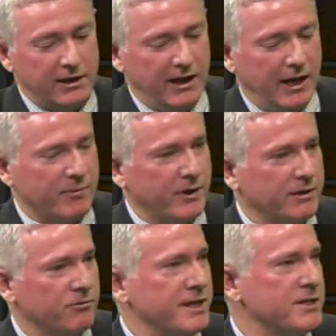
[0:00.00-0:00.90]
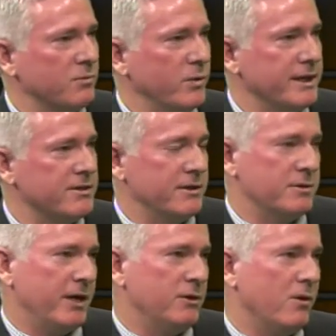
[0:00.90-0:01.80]
In recent weeks, there's
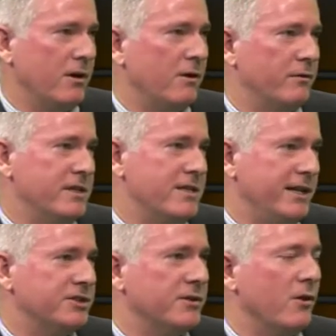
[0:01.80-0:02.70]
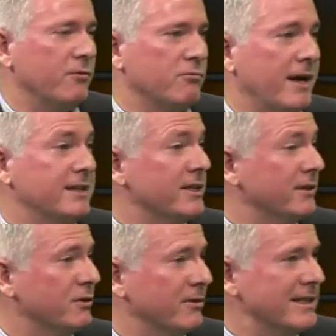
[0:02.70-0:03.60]
been quite a lot of attention on rates
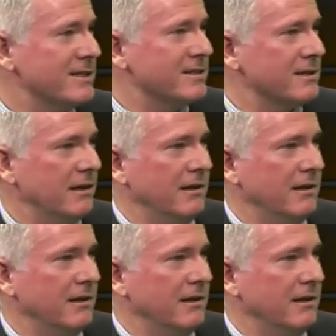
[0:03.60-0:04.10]
increases.